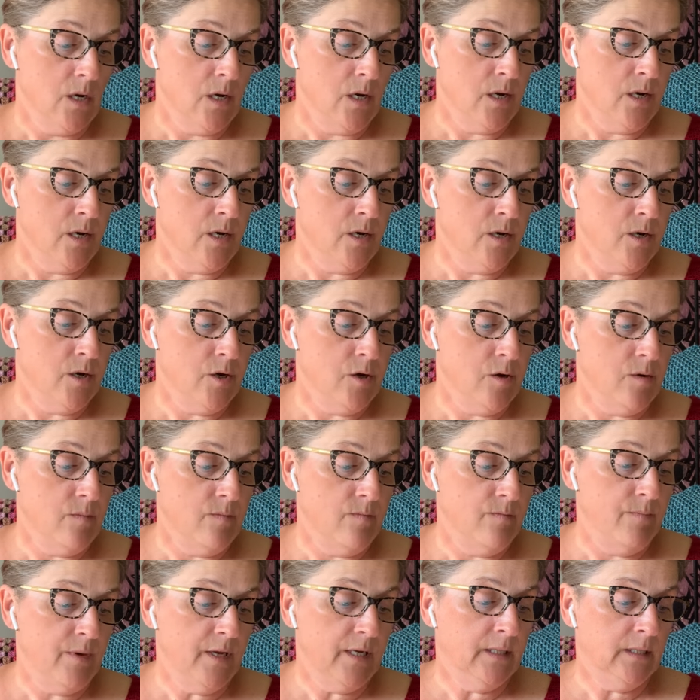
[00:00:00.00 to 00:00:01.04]
Um,
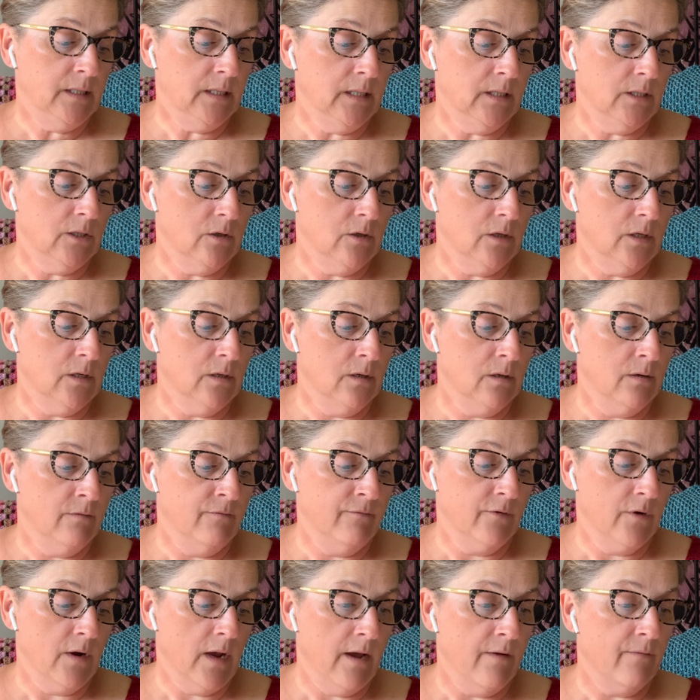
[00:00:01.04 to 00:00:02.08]
Big Sister
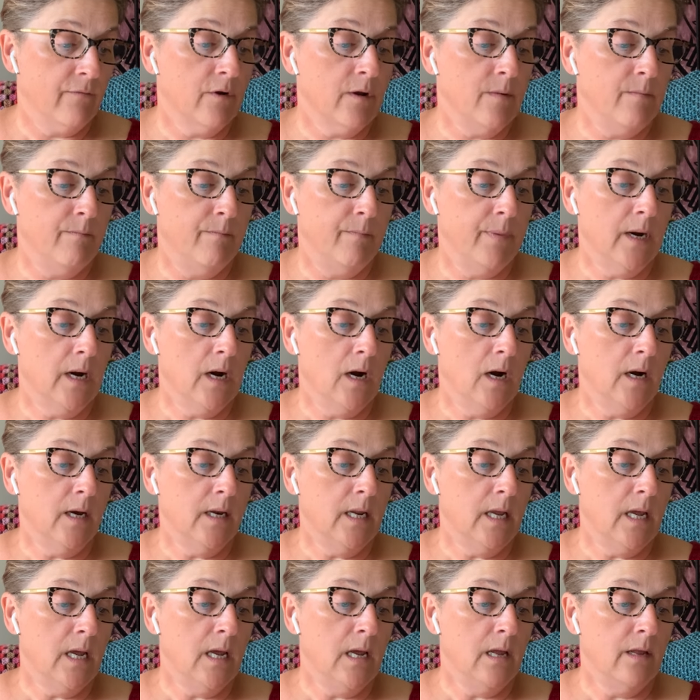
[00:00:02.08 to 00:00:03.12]
for
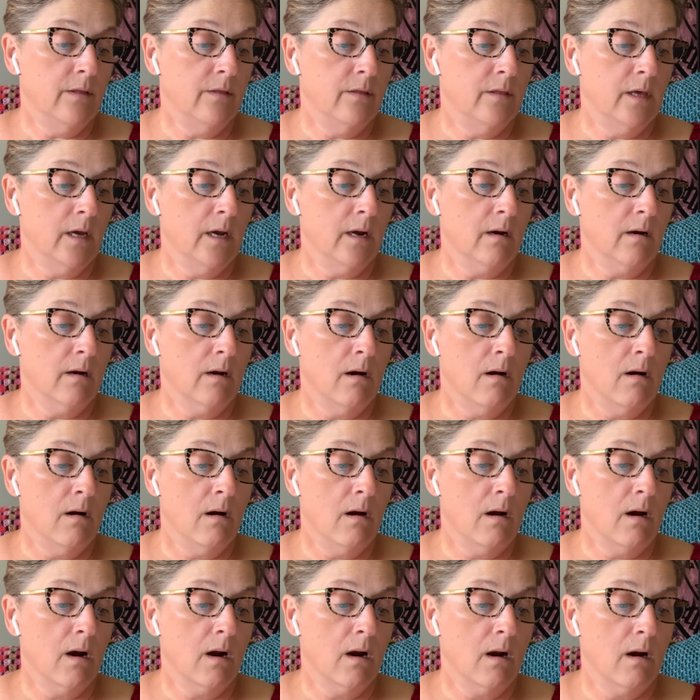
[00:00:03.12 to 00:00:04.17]
everybody. There
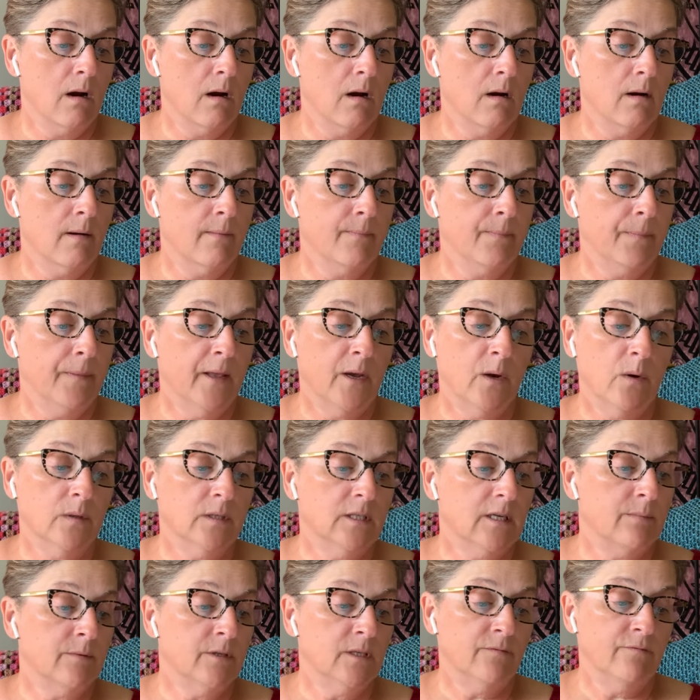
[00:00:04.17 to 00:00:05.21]
are, it goes
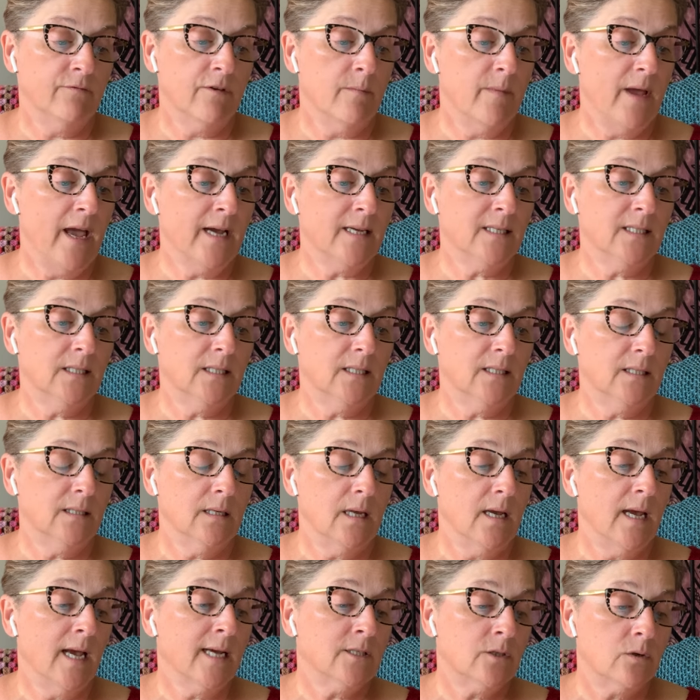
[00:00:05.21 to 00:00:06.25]
up to, from X,
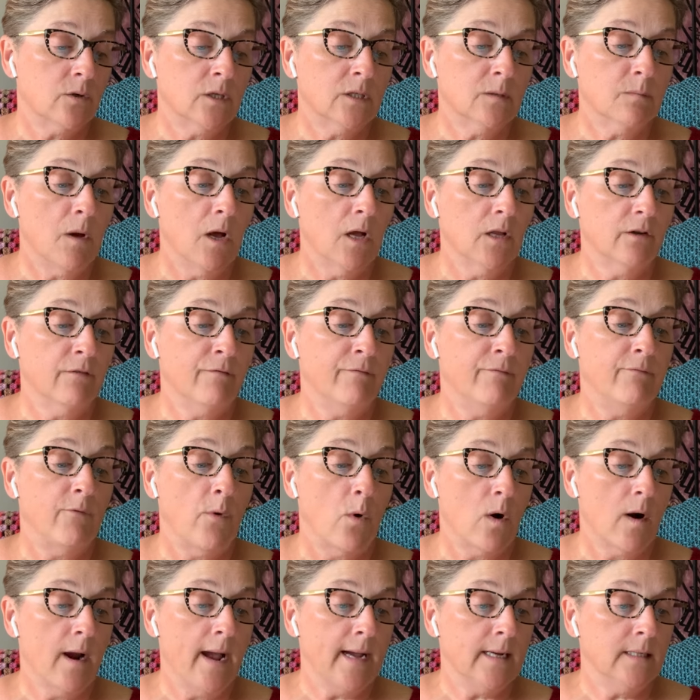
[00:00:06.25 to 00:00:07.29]
extra small to
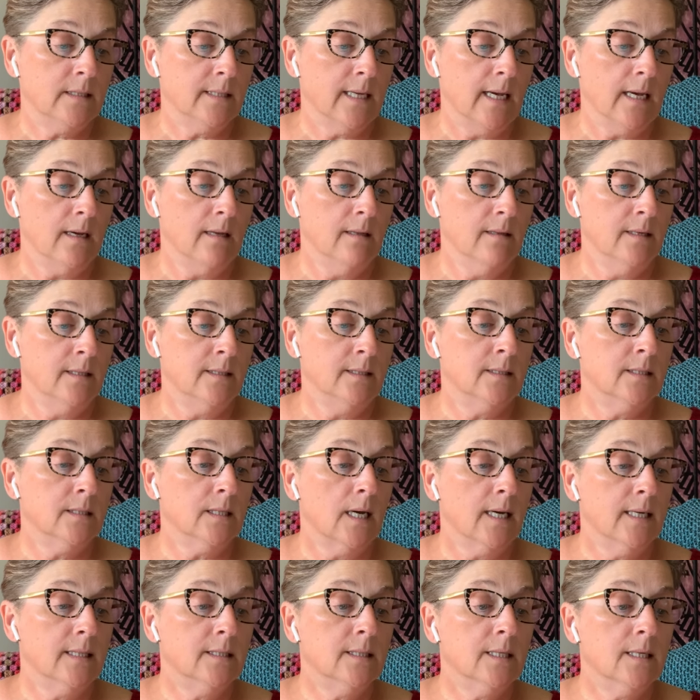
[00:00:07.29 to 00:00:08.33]
4XL in
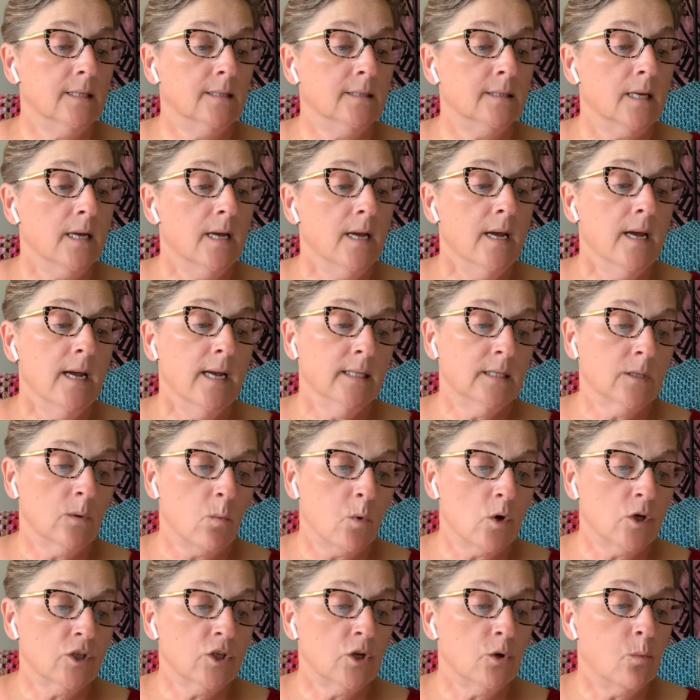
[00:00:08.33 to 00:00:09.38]
sizes. It's a
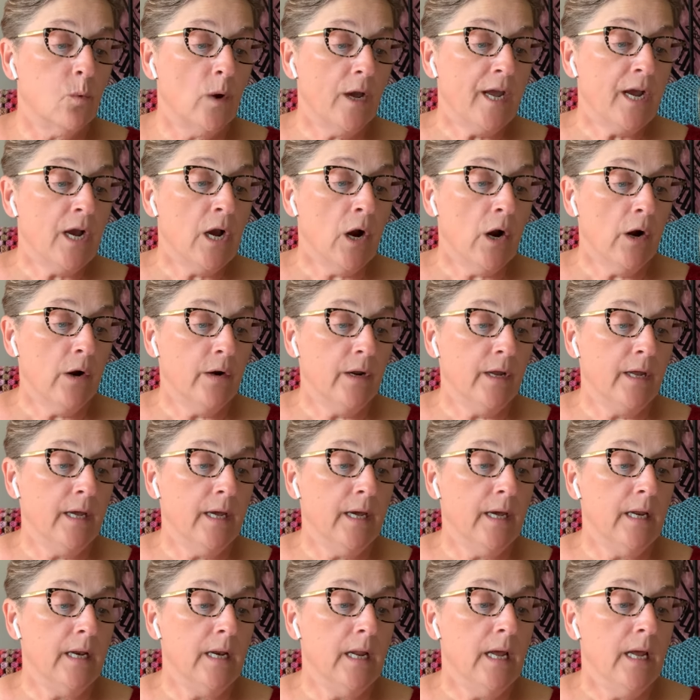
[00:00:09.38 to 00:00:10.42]
worsted weight
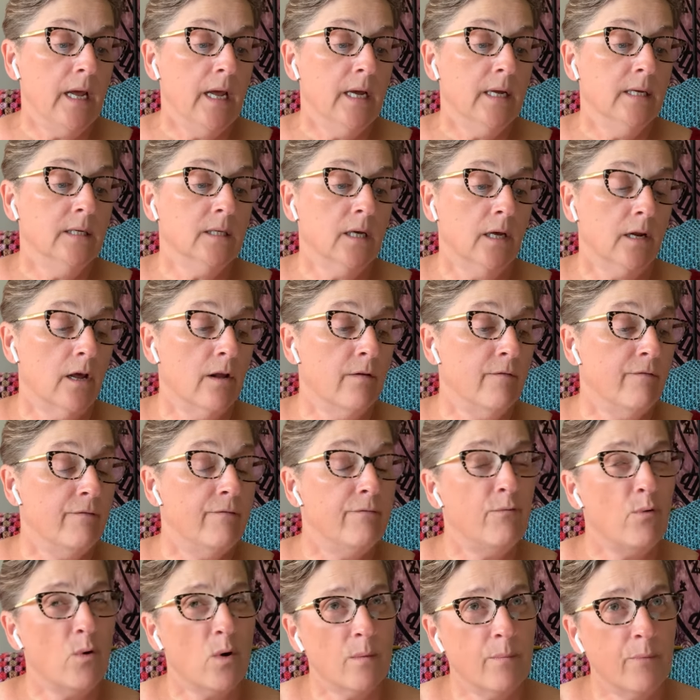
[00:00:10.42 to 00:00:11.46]
cardigan done on
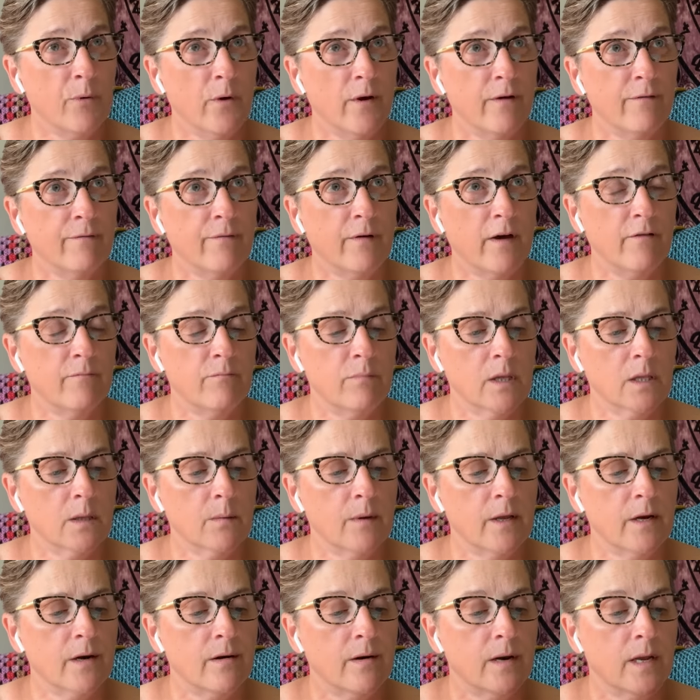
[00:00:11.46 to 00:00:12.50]
4.5
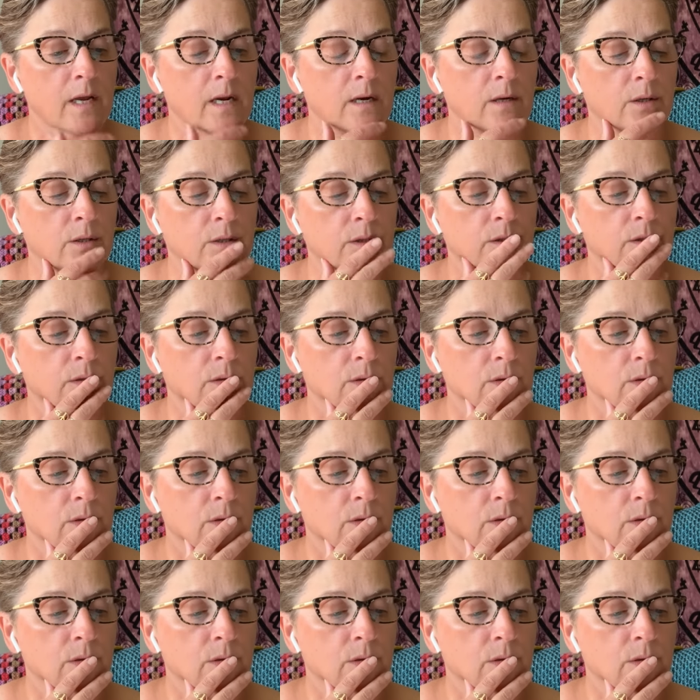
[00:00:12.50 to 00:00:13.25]
millimeter needles.